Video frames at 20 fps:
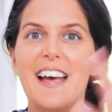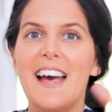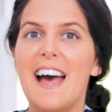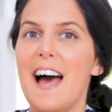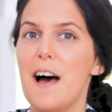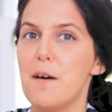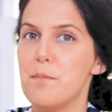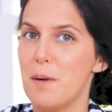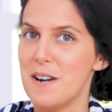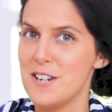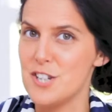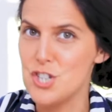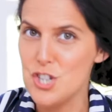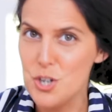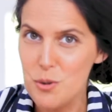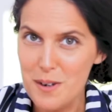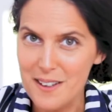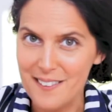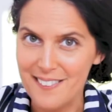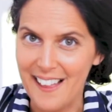And by
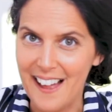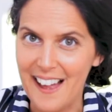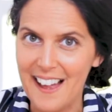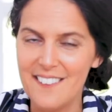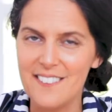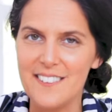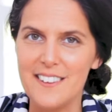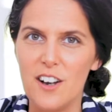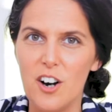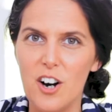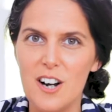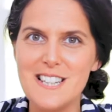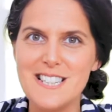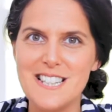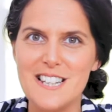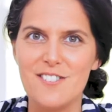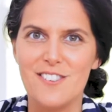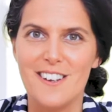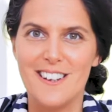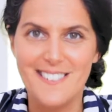doing that, the
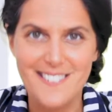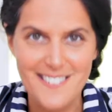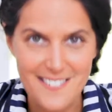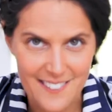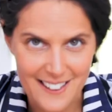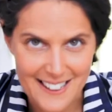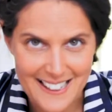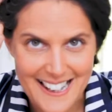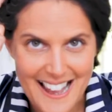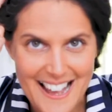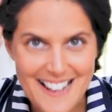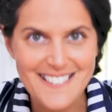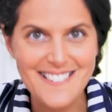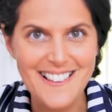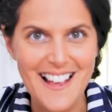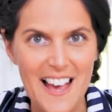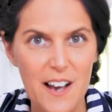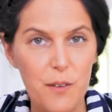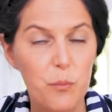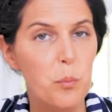idea is that less
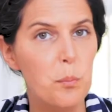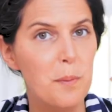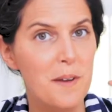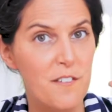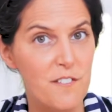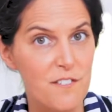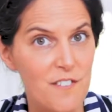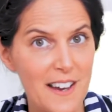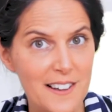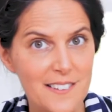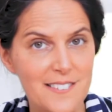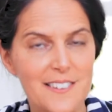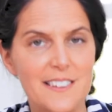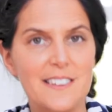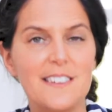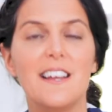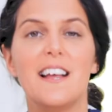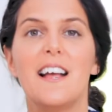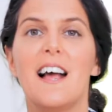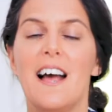hair will be
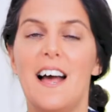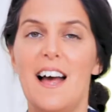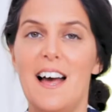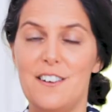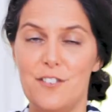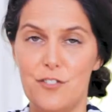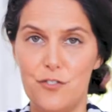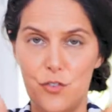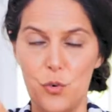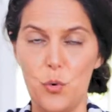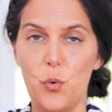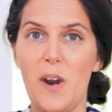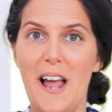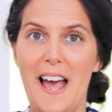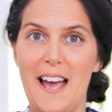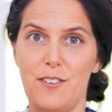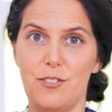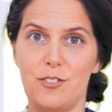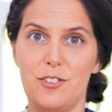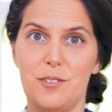affected and fall
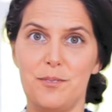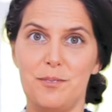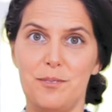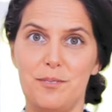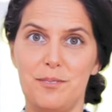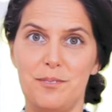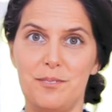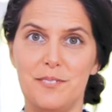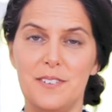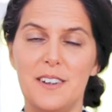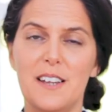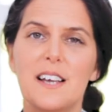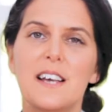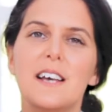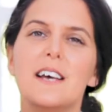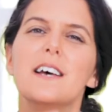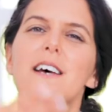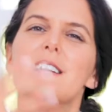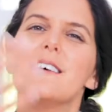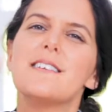out.
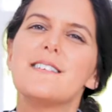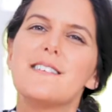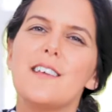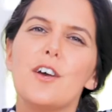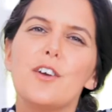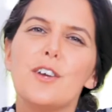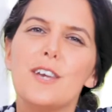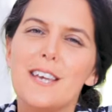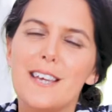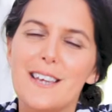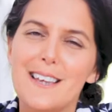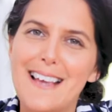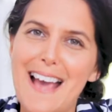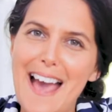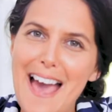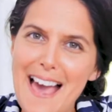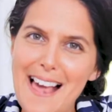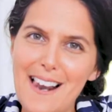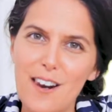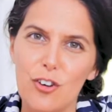So
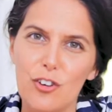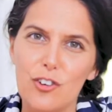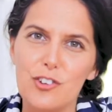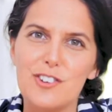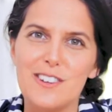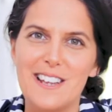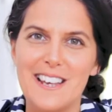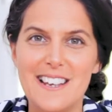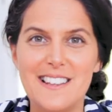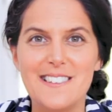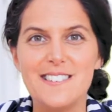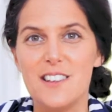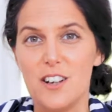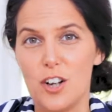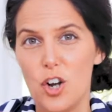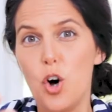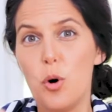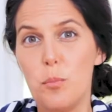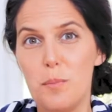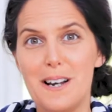hair loss is a
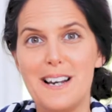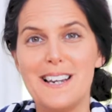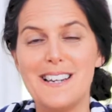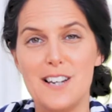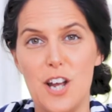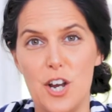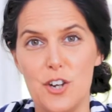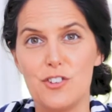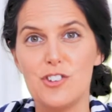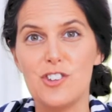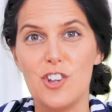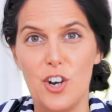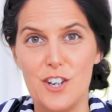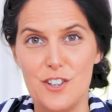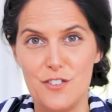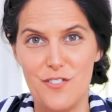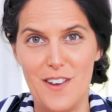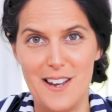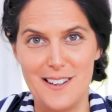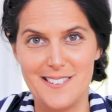commonly known side
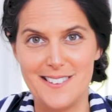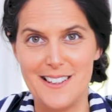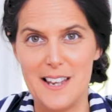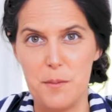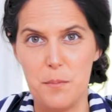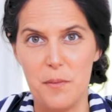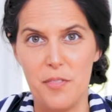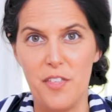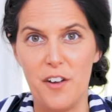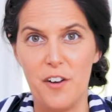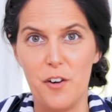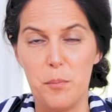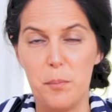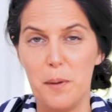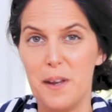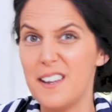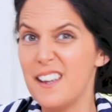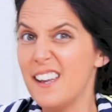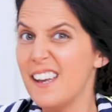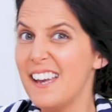effect to
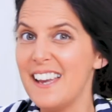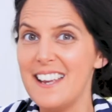chemotherapy.